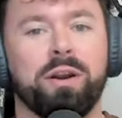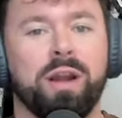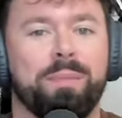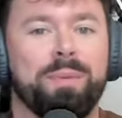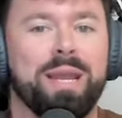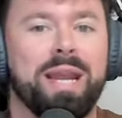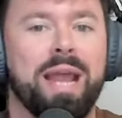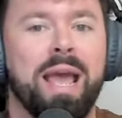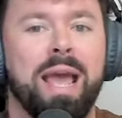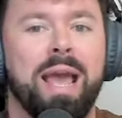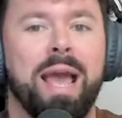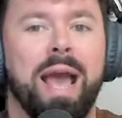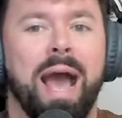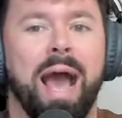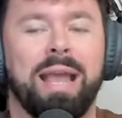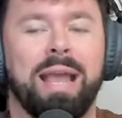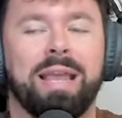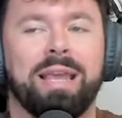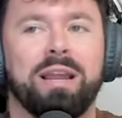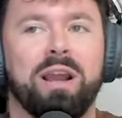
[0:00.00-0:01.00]
And, I mean,
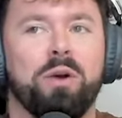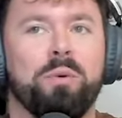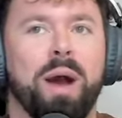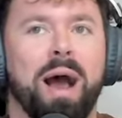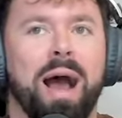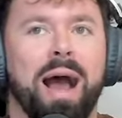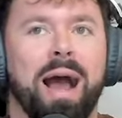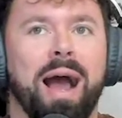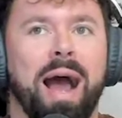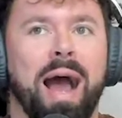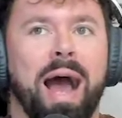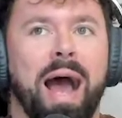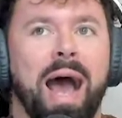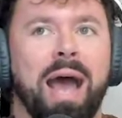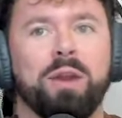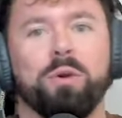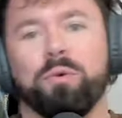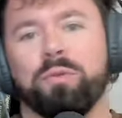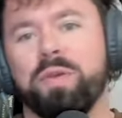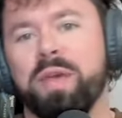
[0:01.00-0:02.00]
you know, I
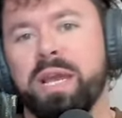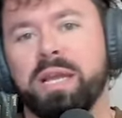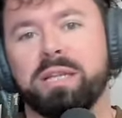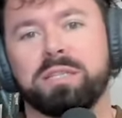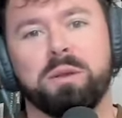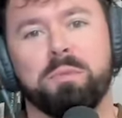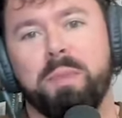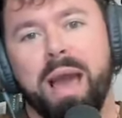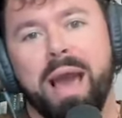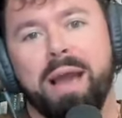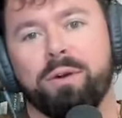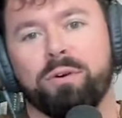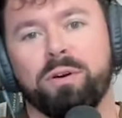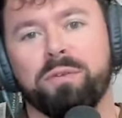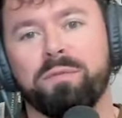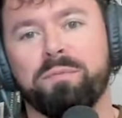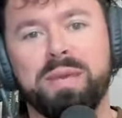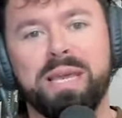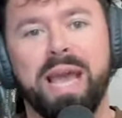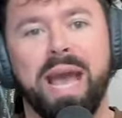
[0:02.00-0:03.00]
don't think it's a matter
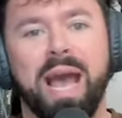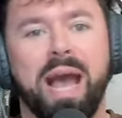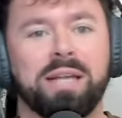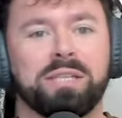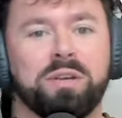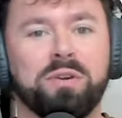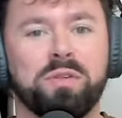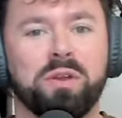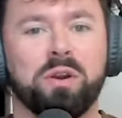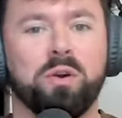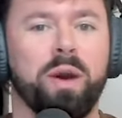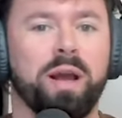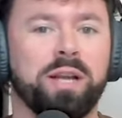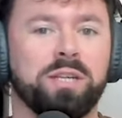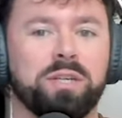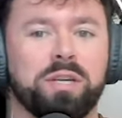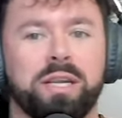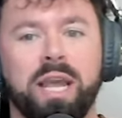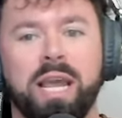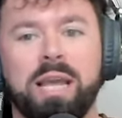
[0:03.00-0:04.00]
of me asking you the
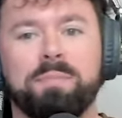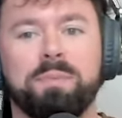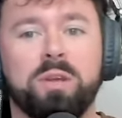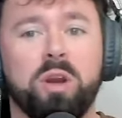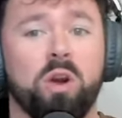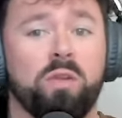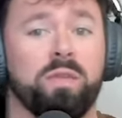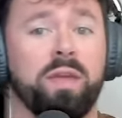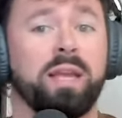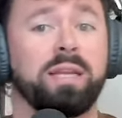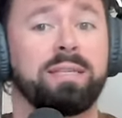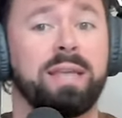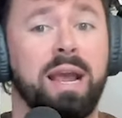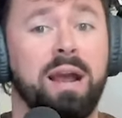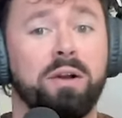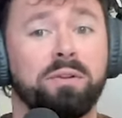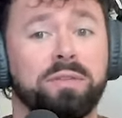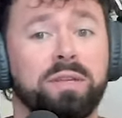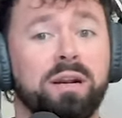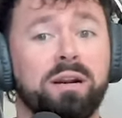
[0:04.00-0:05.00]
question, KP, are they
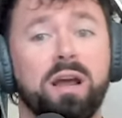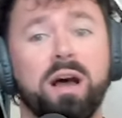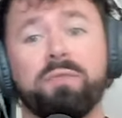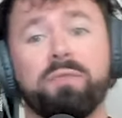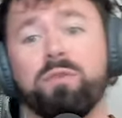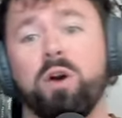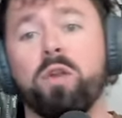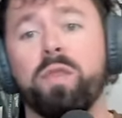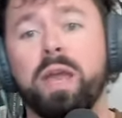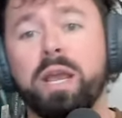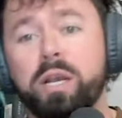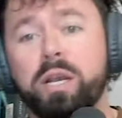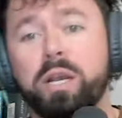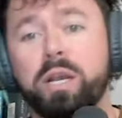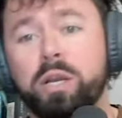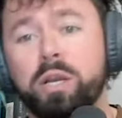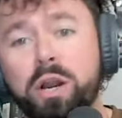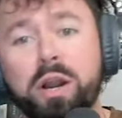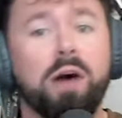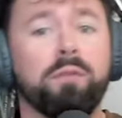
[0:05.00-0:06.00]
talented enough? Are they
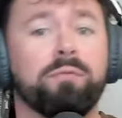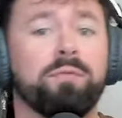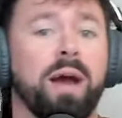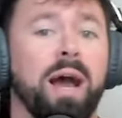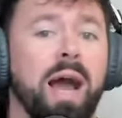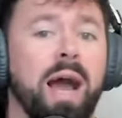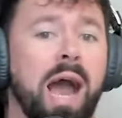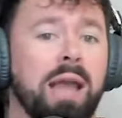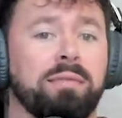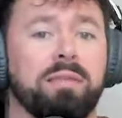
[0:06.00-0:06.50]
good enough?